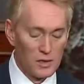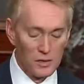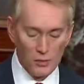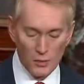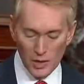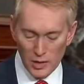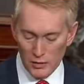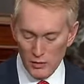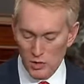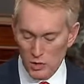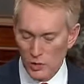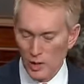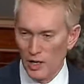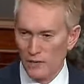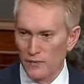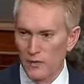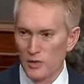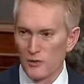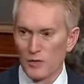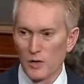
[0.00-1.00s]
Well, there's quite a
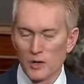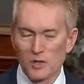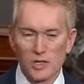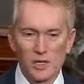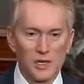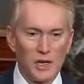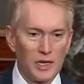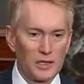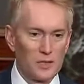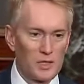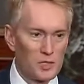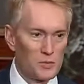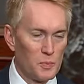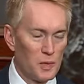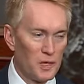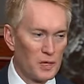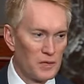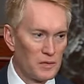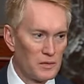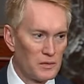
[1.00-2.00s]
few folks that like this
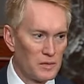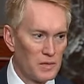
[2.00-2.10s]
bill.